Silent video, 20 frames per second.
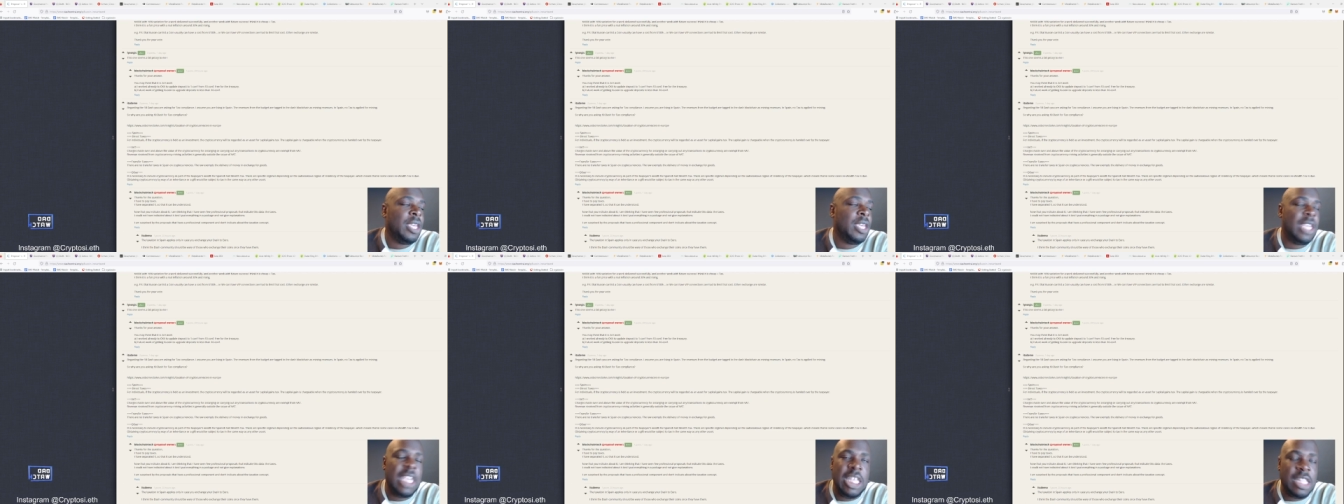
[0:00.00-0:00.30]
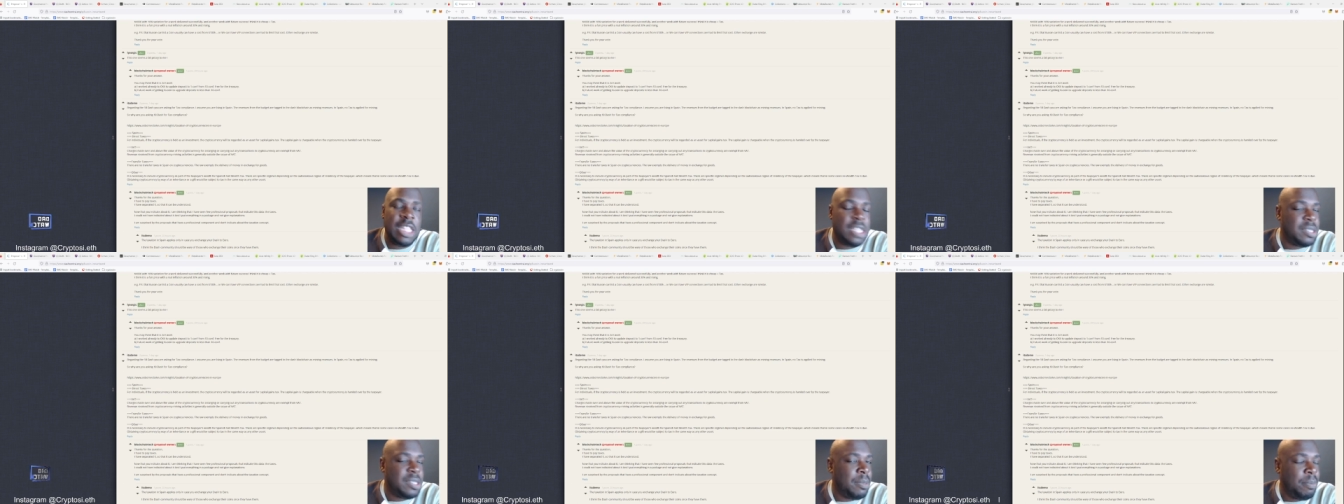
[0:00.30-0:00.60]
he
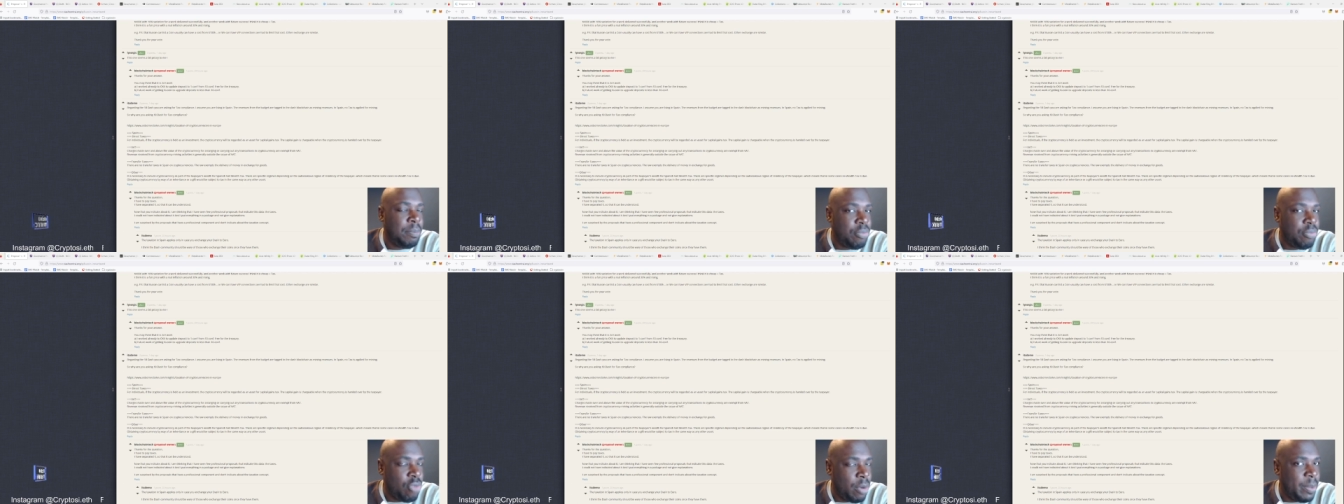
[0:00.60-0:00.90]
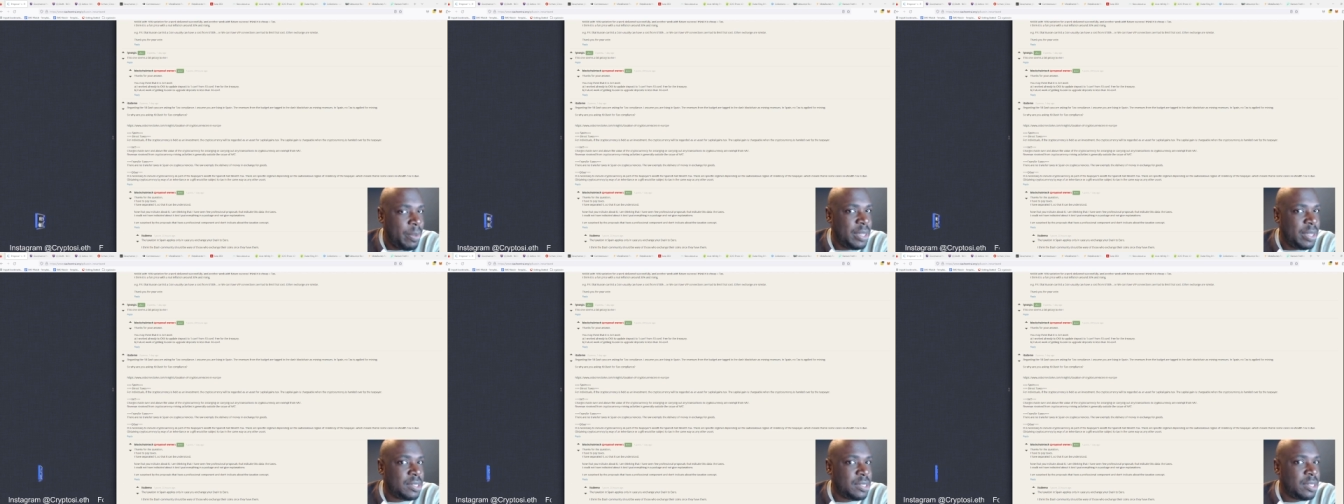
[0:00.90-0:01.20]
doesn't
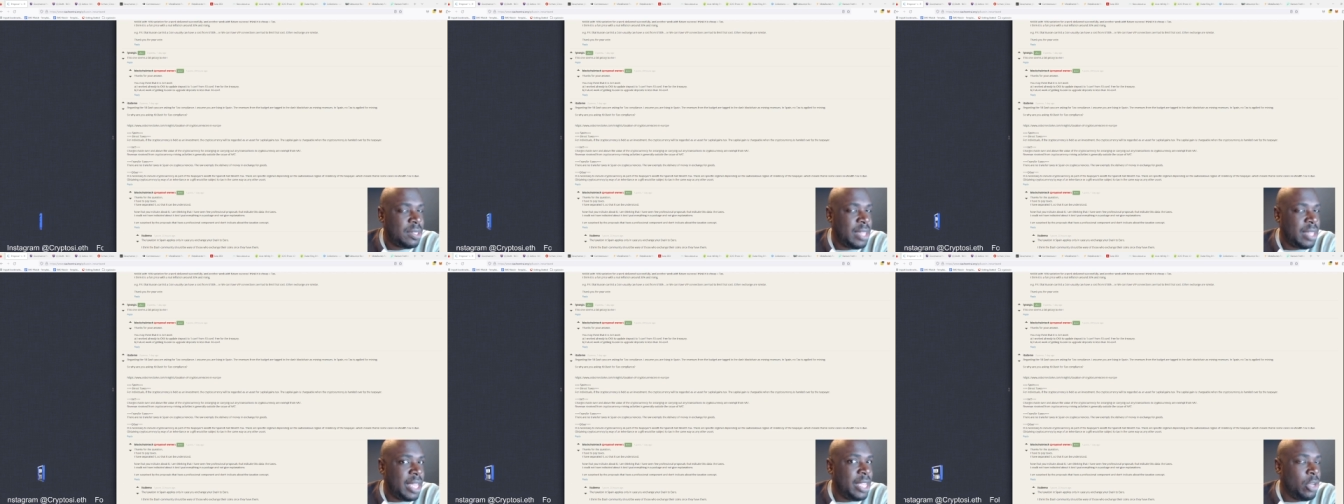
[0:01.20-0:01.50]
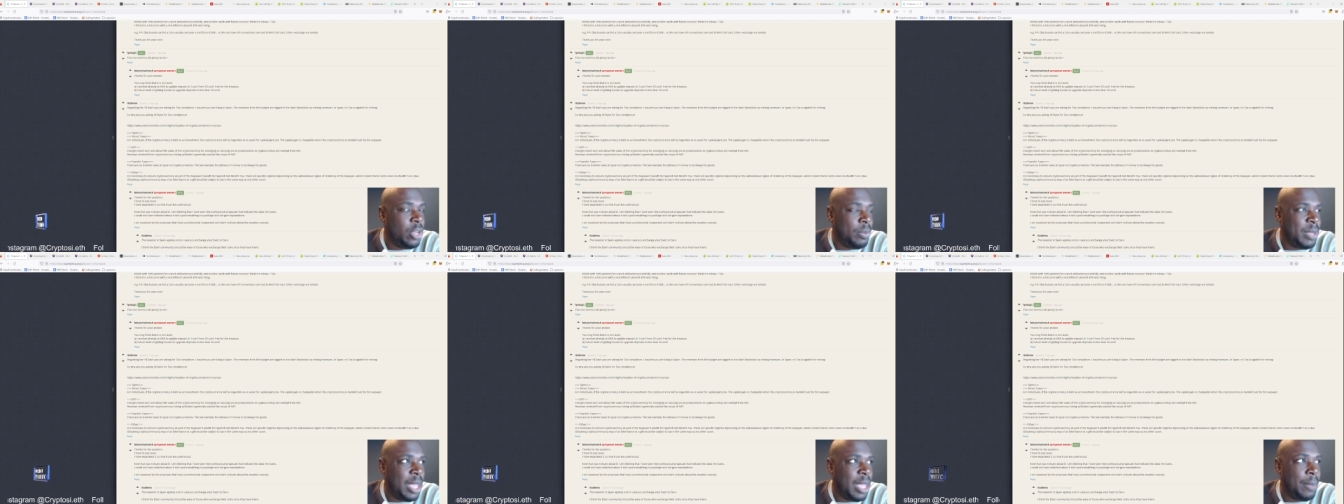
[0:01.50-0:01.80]
promise that
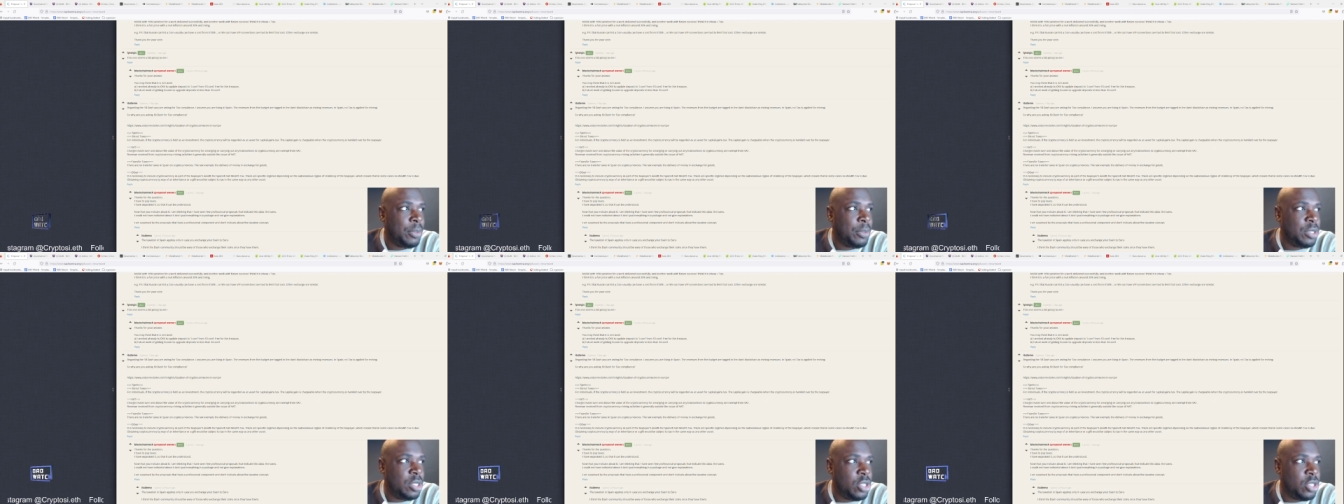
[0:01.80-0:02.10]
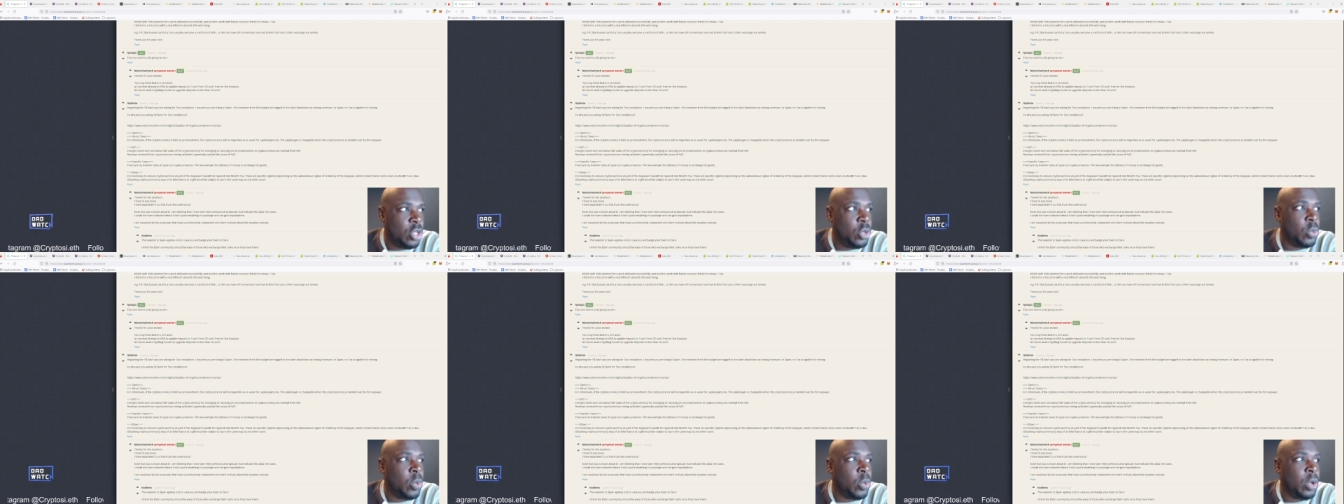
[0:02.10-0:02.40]
he'll be able to
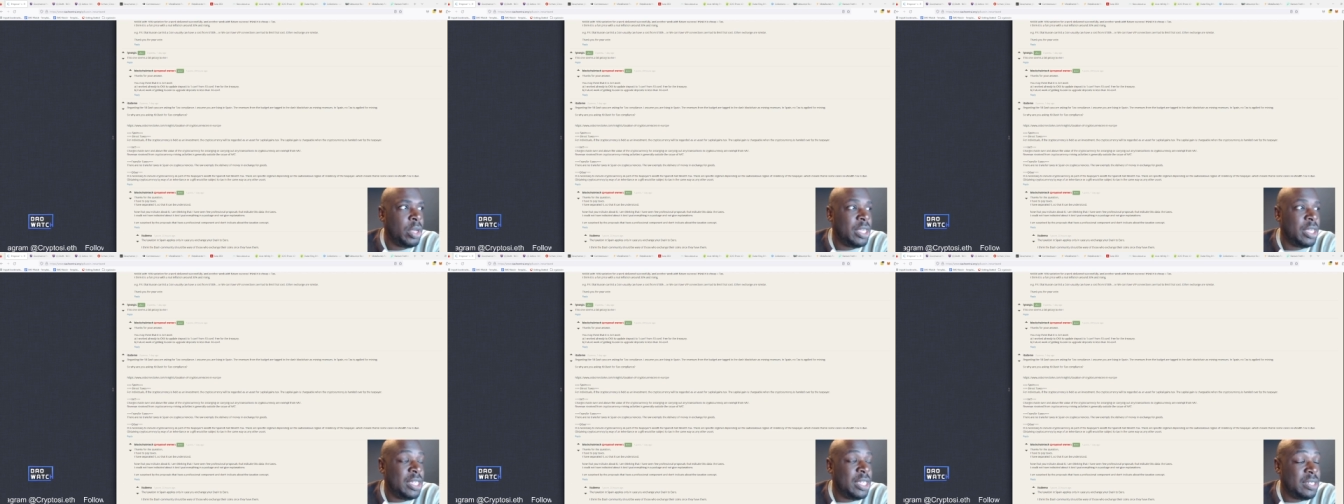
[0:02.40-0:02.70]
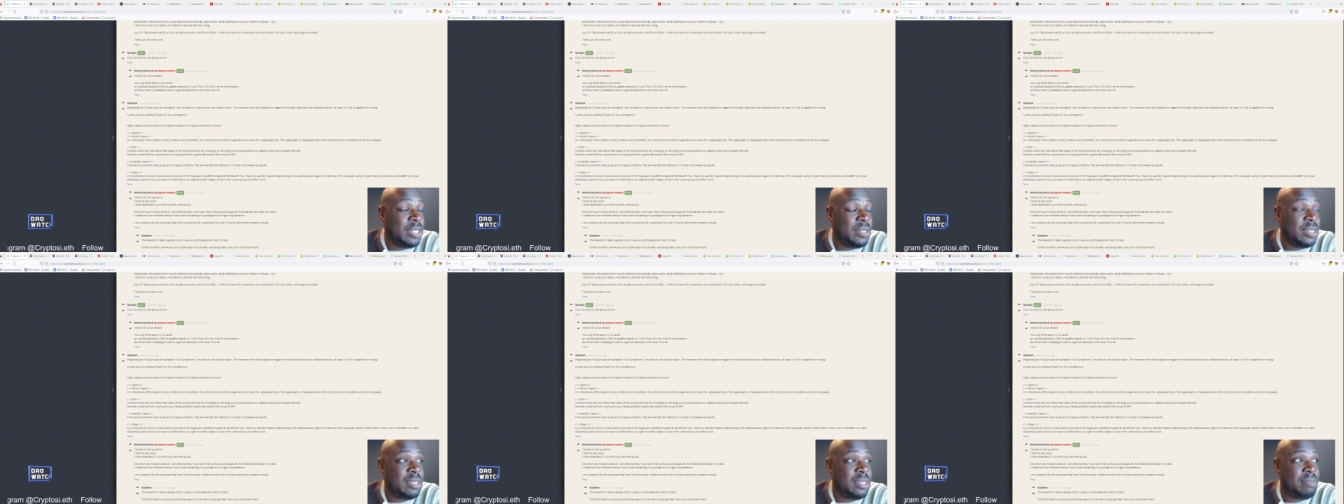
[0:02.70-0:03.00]
do what
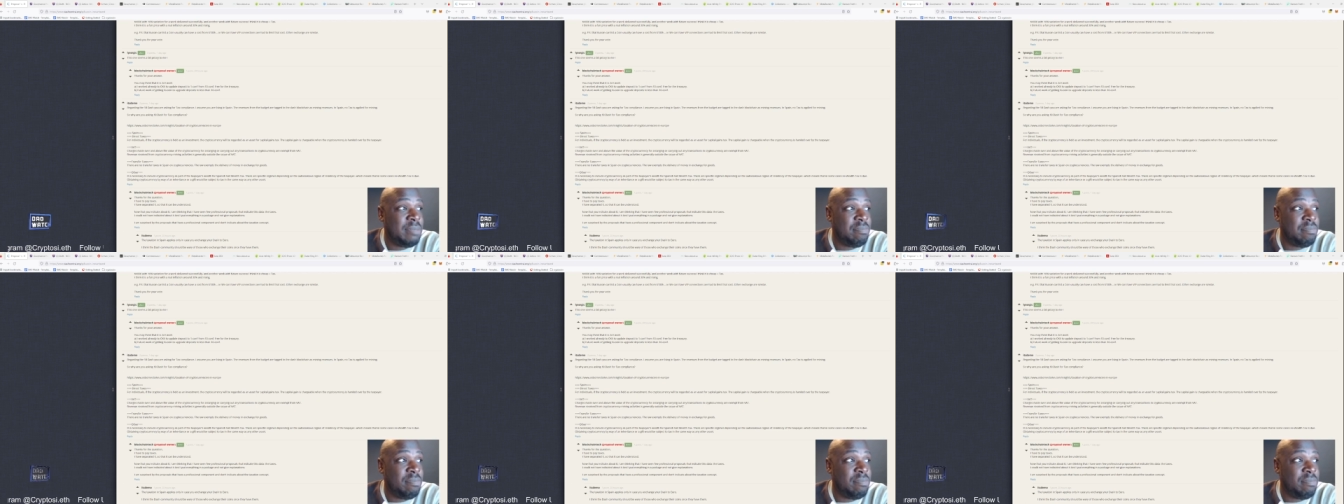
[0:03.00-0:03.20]
he's